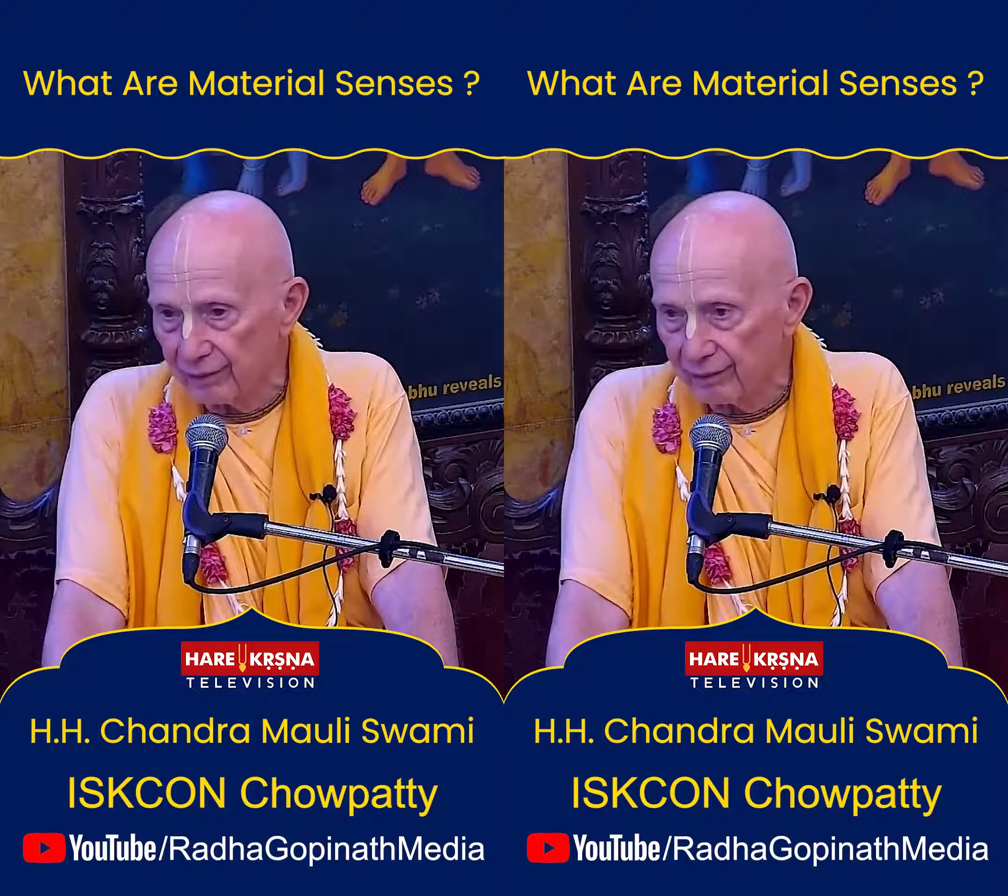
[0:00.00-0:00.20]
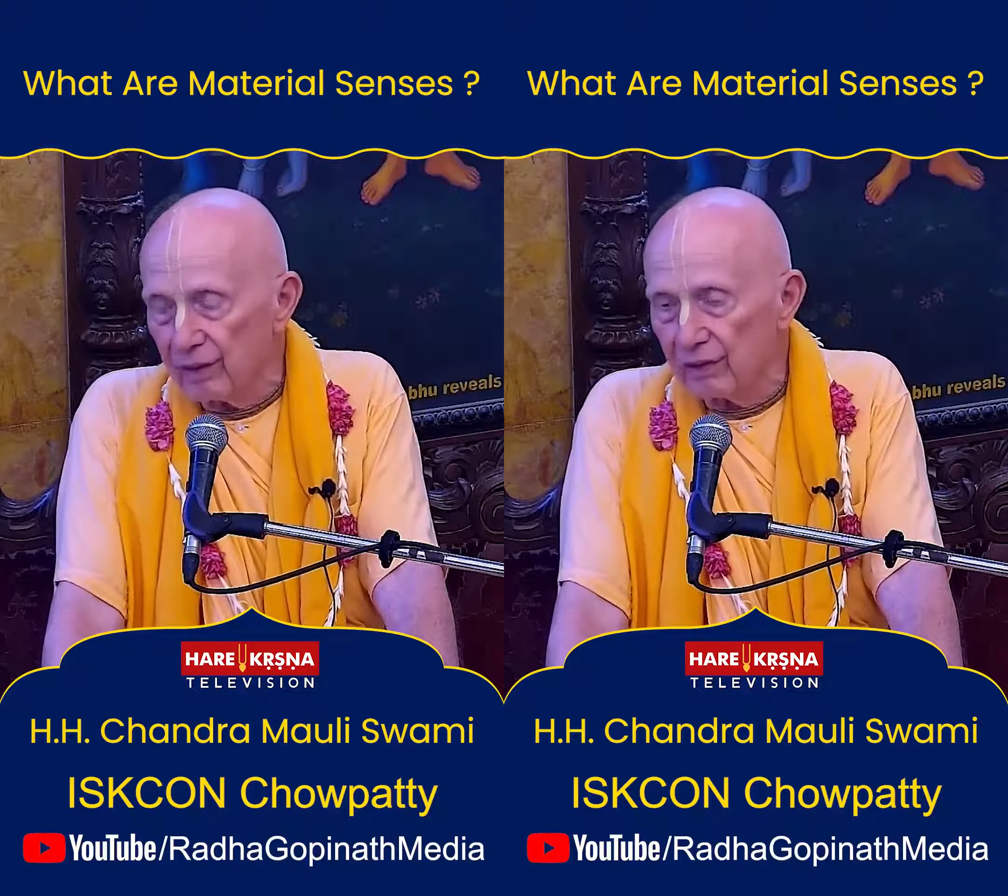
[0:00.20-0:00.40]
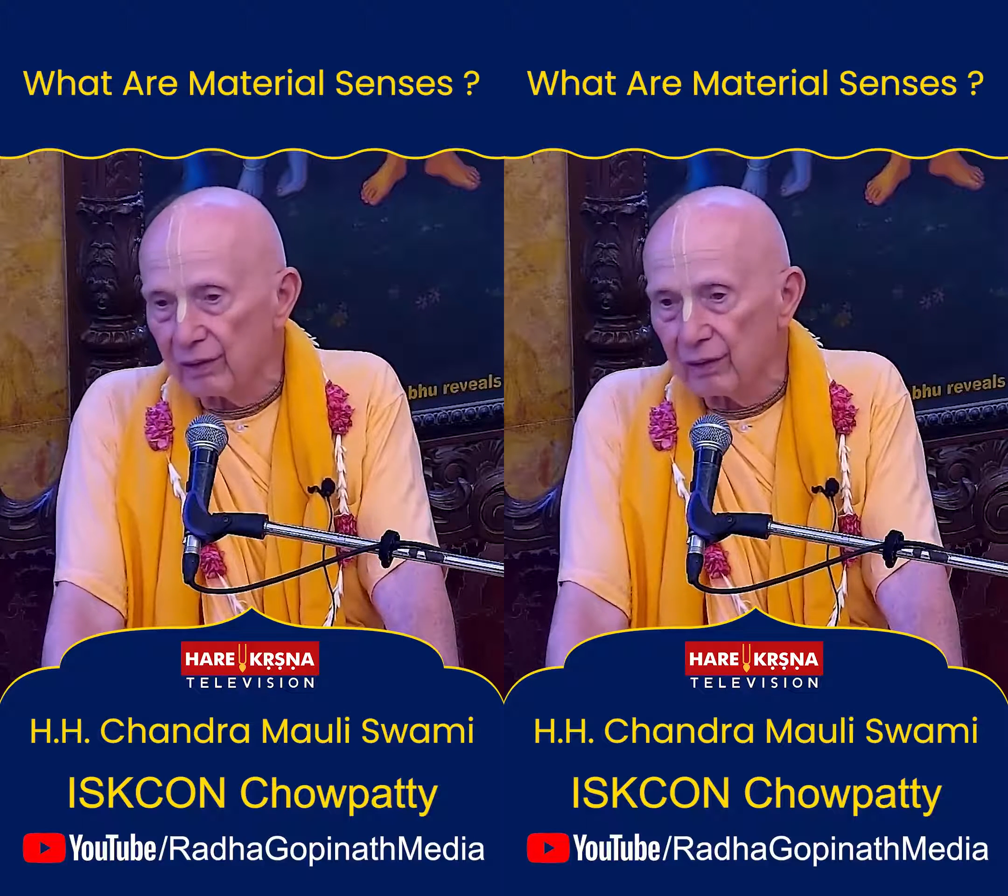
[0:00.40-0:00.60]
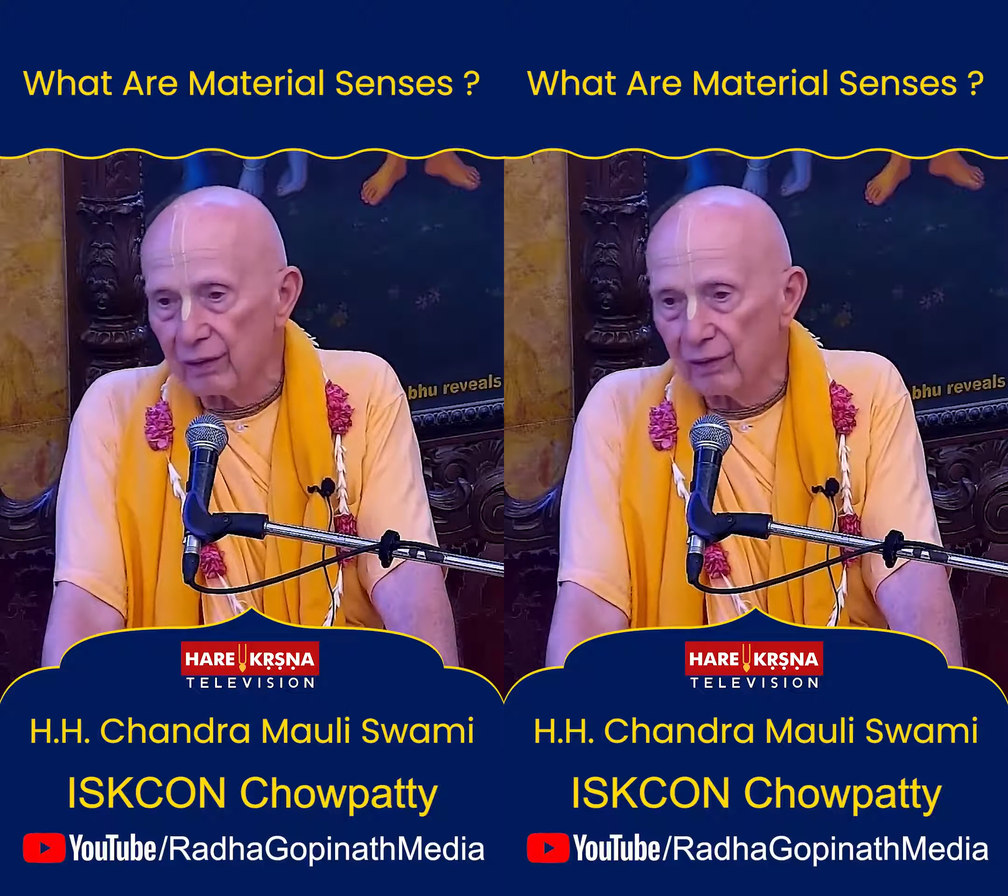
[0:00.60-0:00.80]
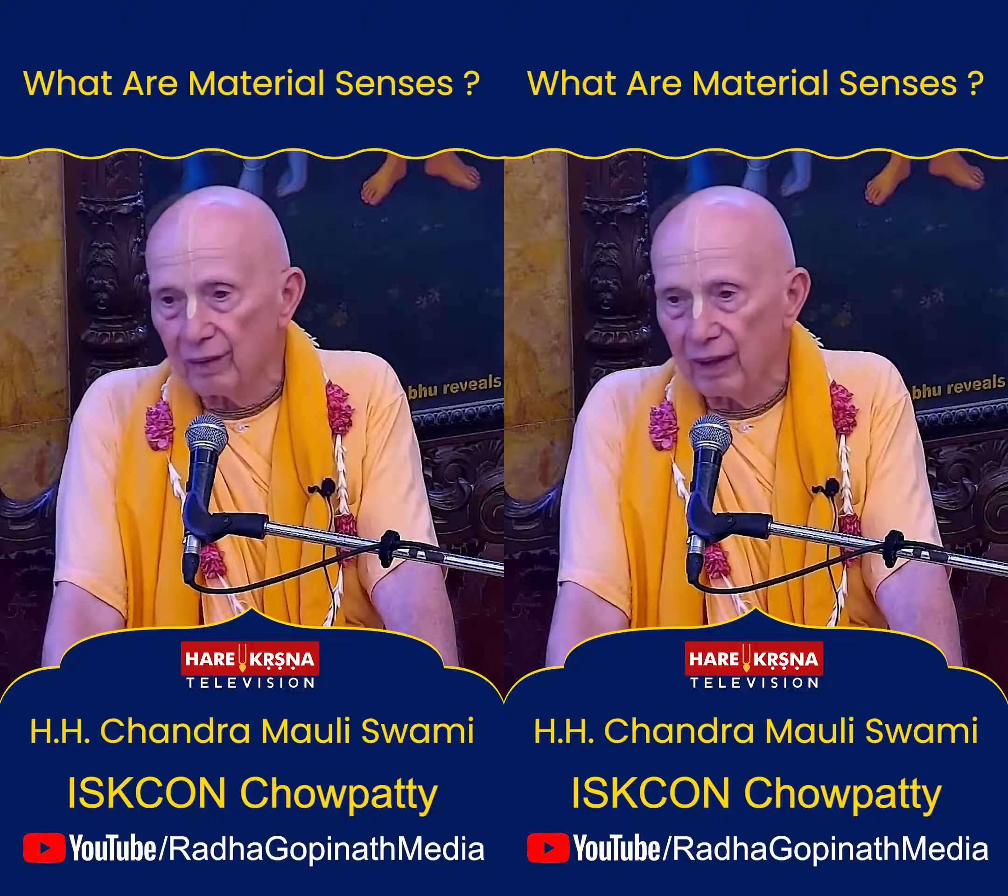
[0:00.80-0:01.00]
The
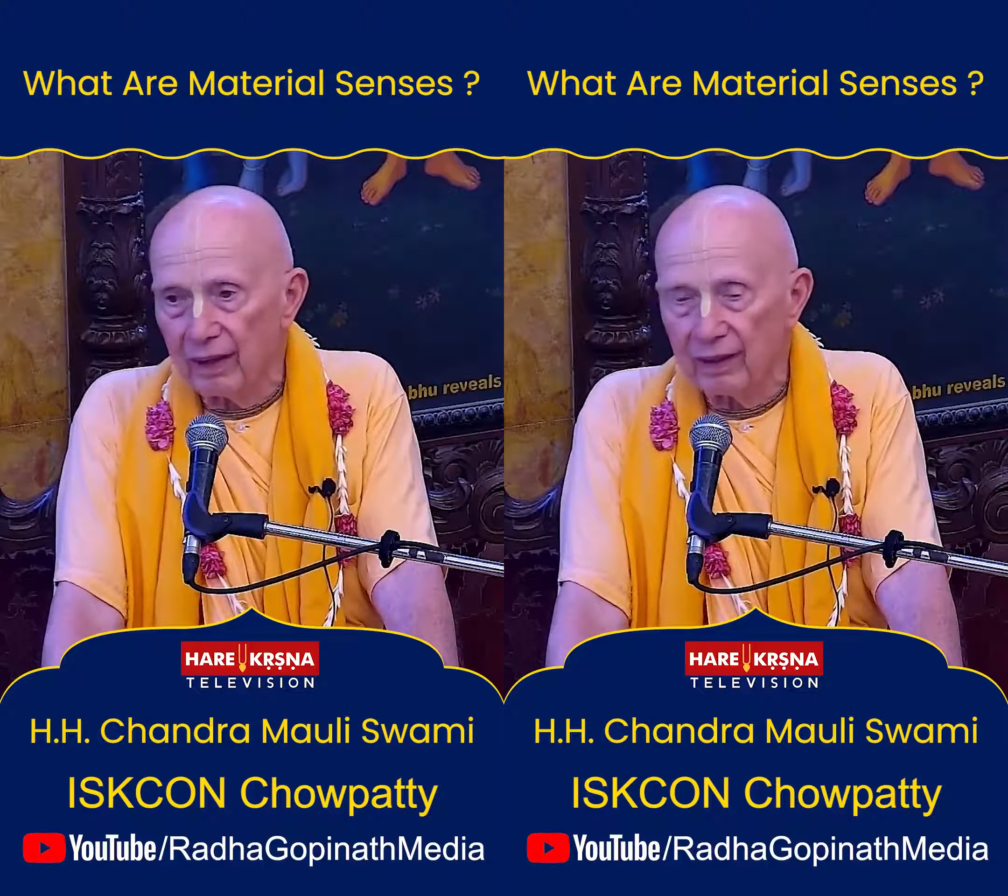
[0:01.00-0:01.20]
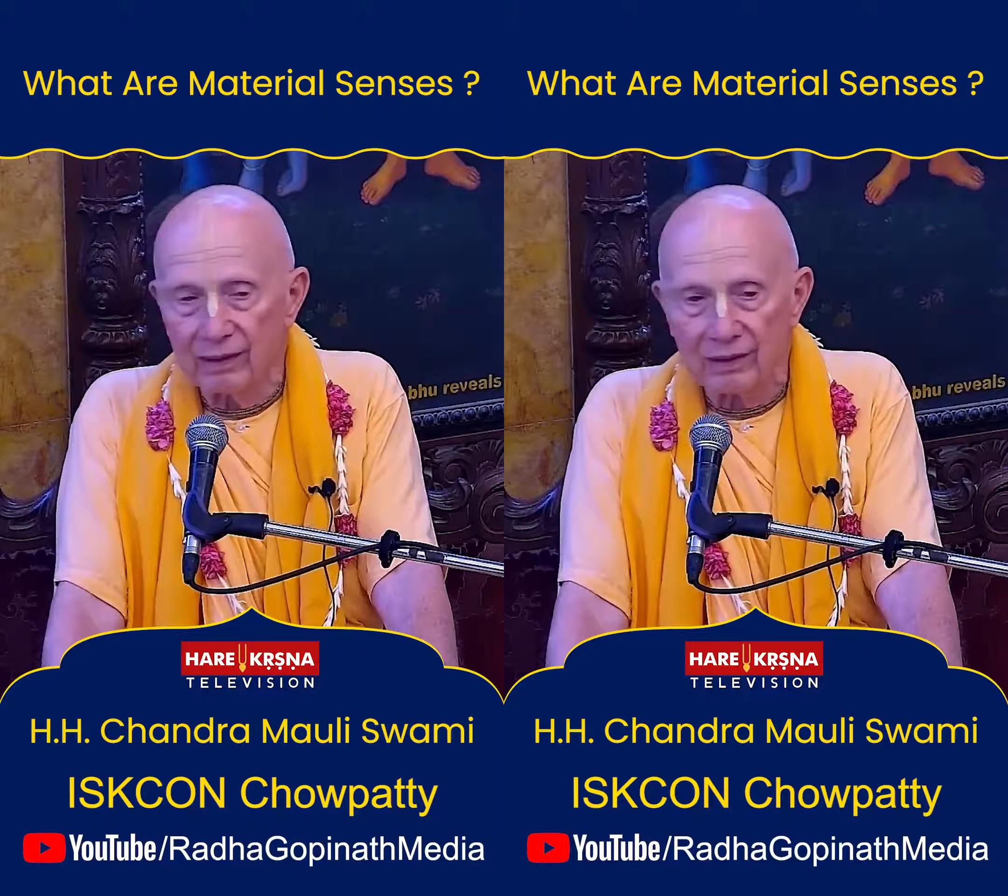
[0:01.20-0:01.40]
material mind